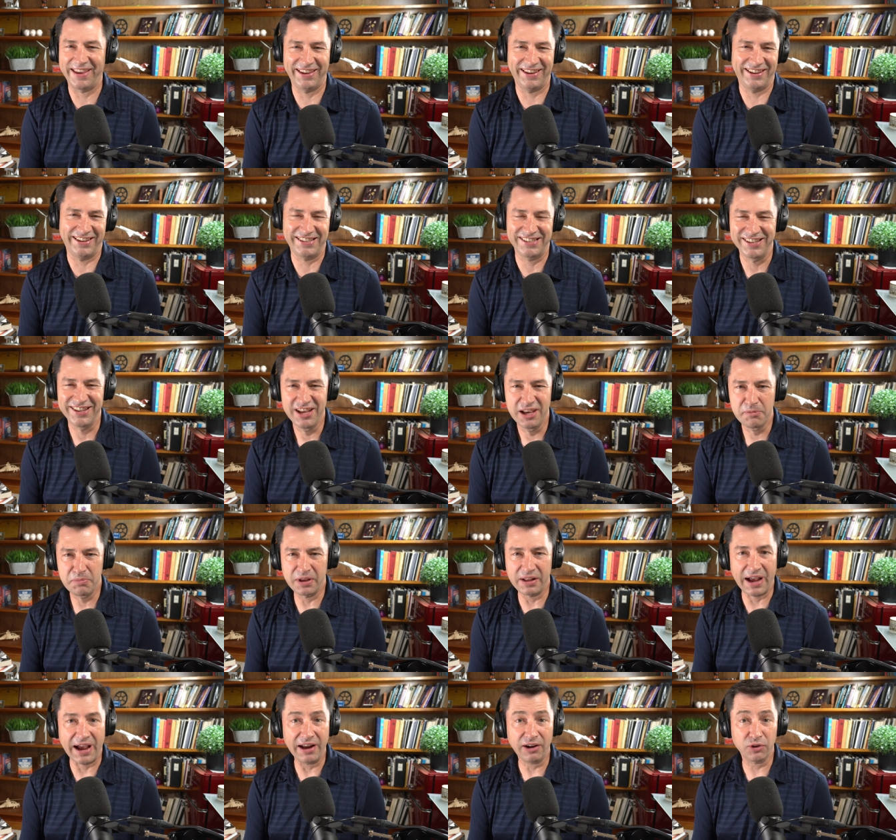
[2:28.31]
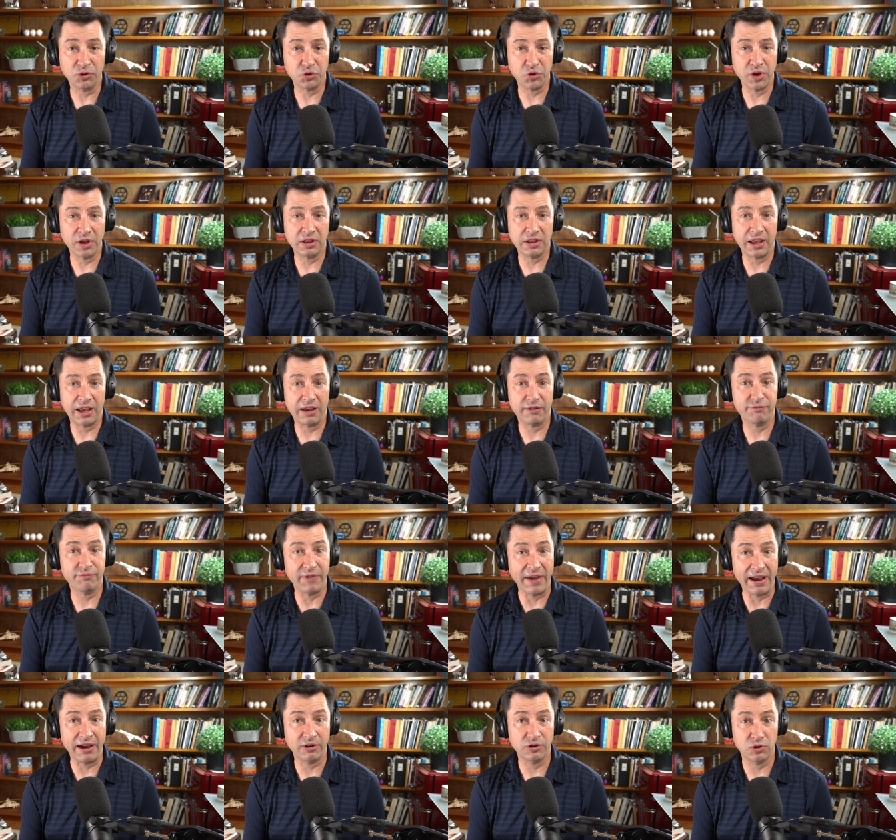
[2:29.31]
that. But I don't think they have
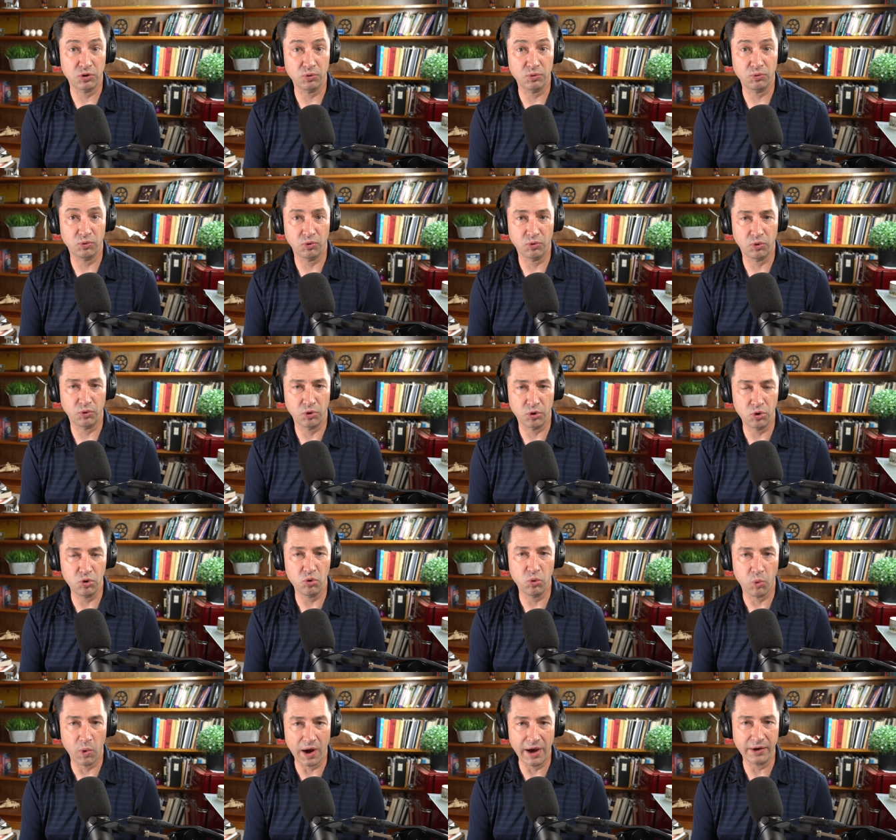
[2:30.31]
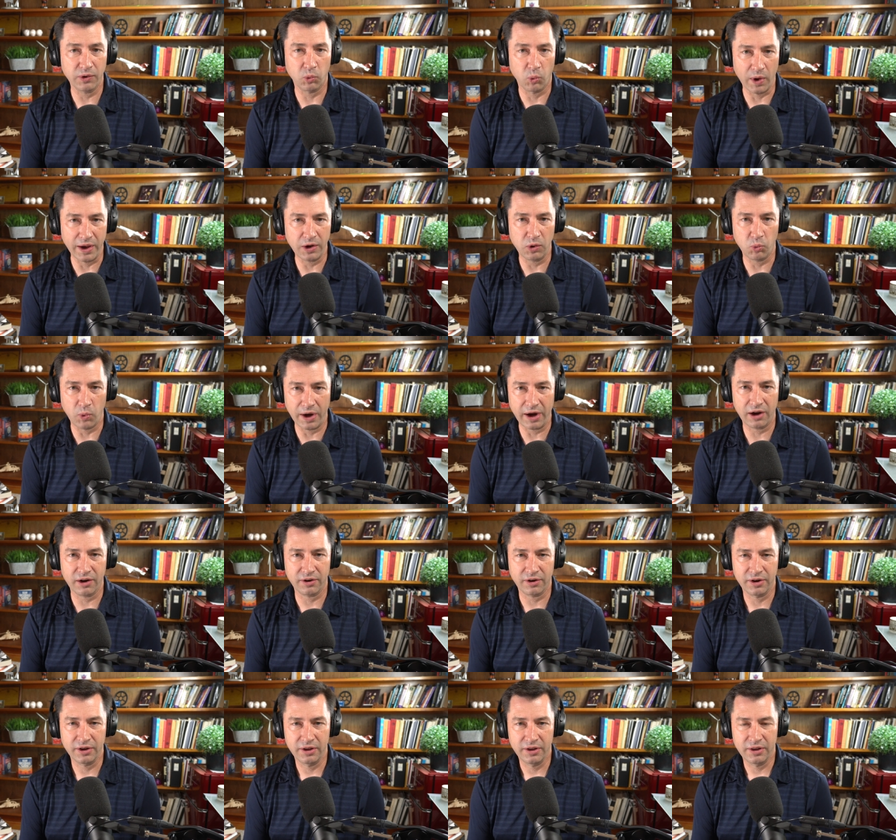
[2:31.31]
found who, who, what, when,
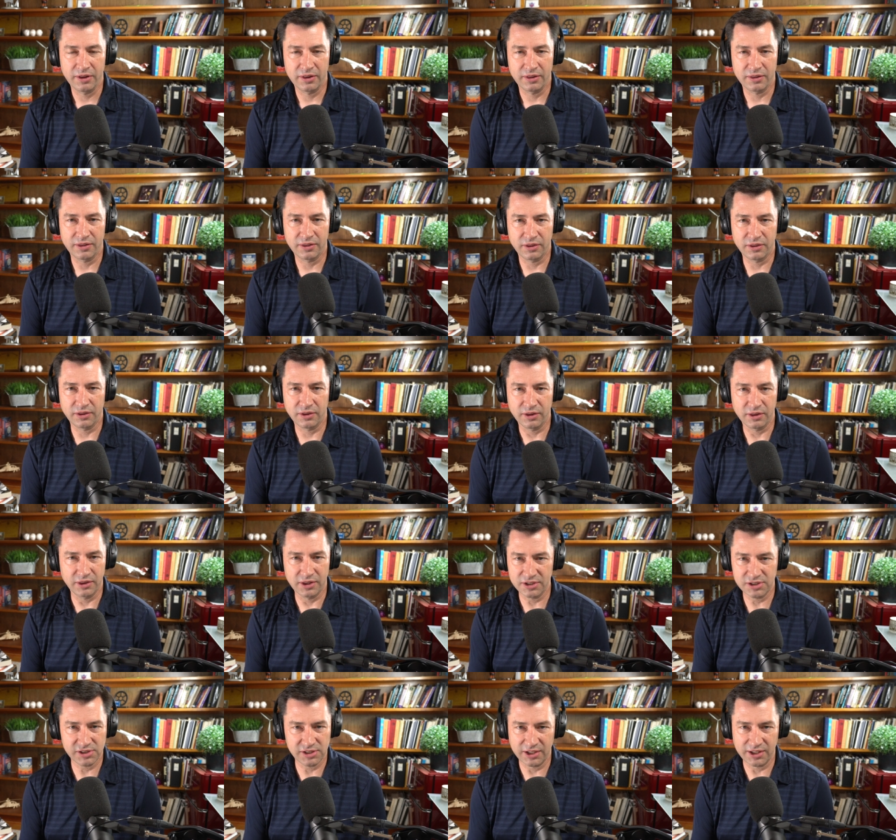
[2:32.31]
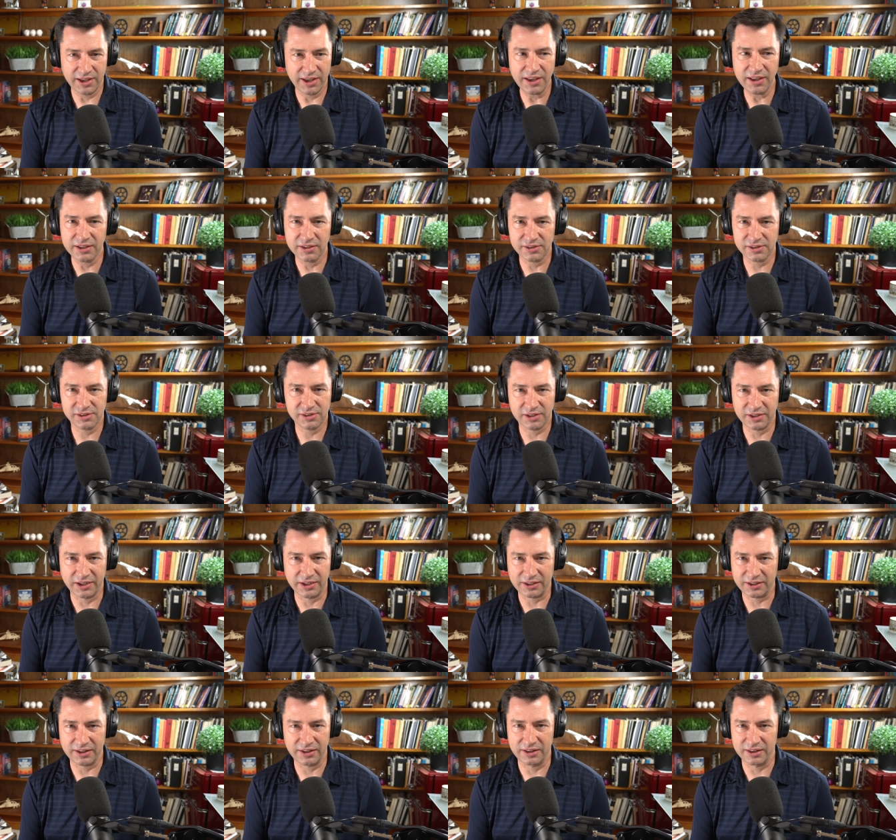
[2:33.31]
where this thing is.
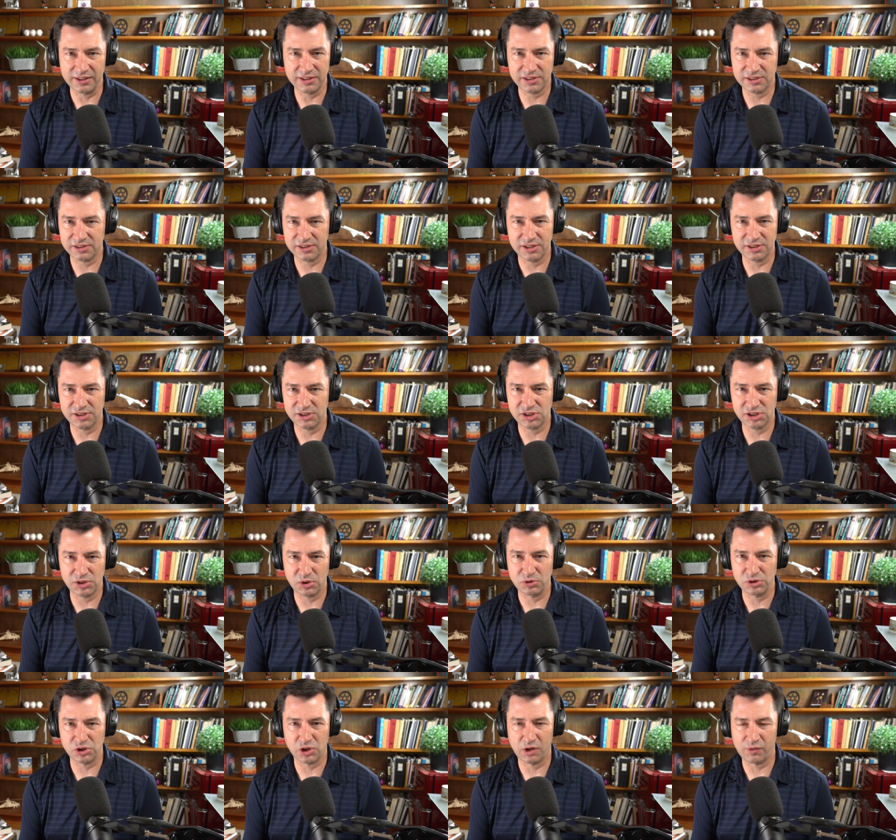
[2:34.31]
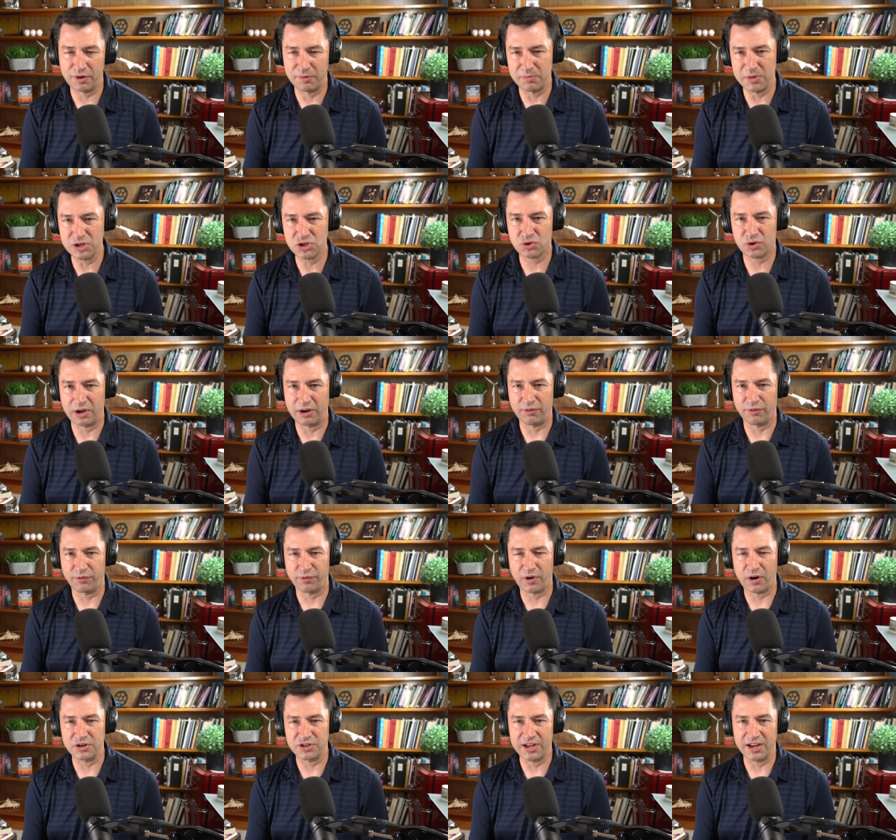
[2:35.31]
Like this, this is still sort of a mystery, as
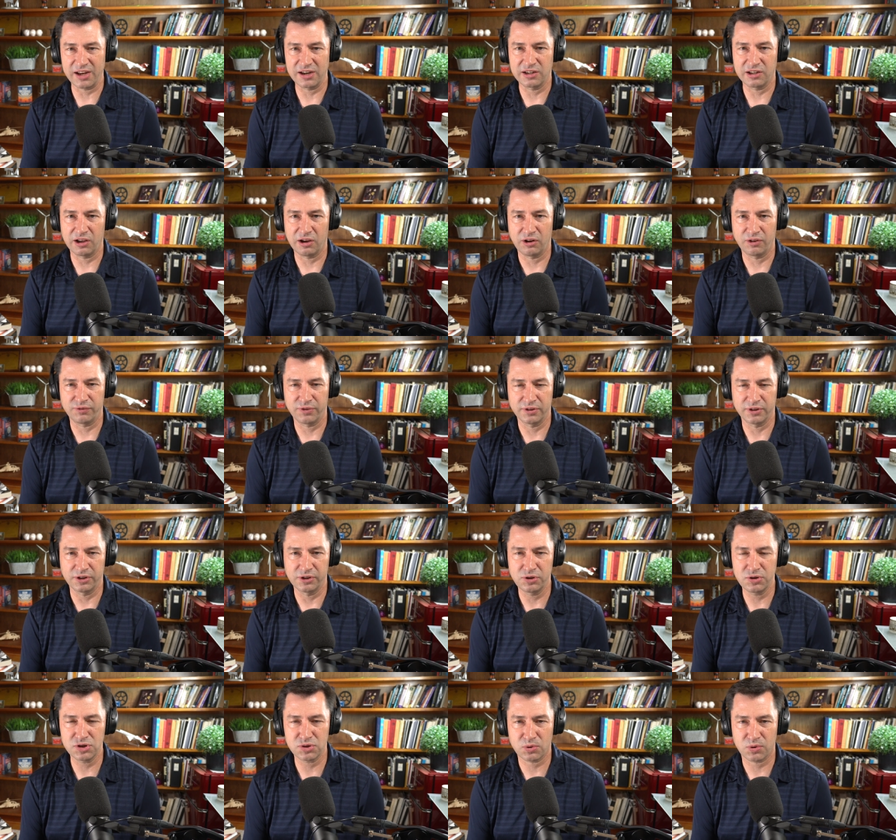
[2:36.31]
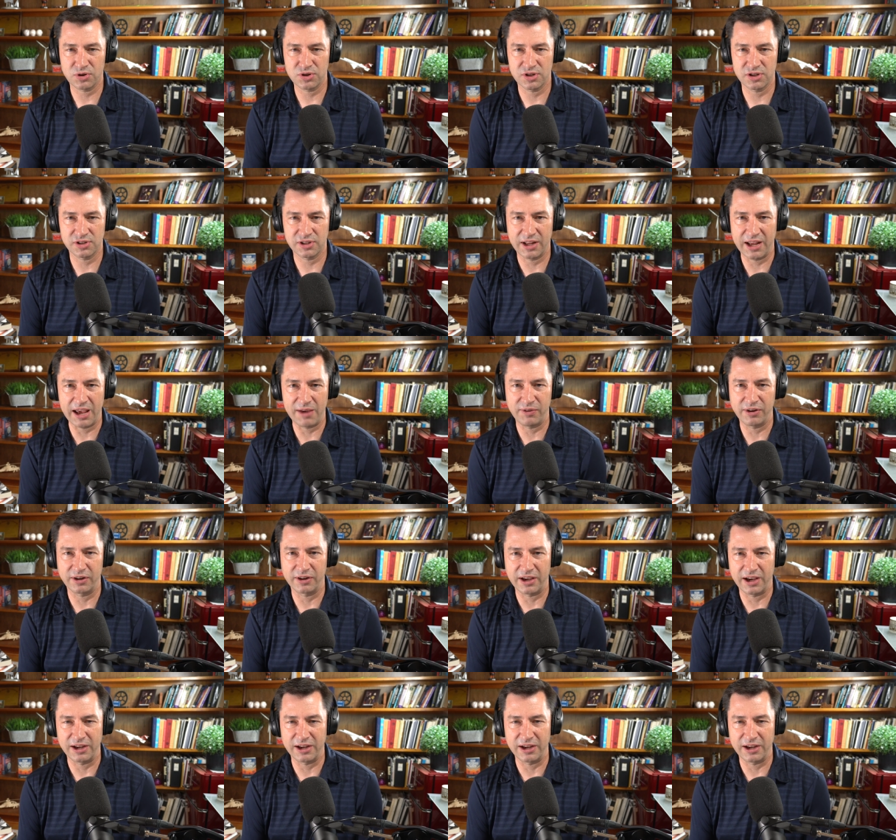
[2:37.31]
far as I can tell from the news sources. They haven't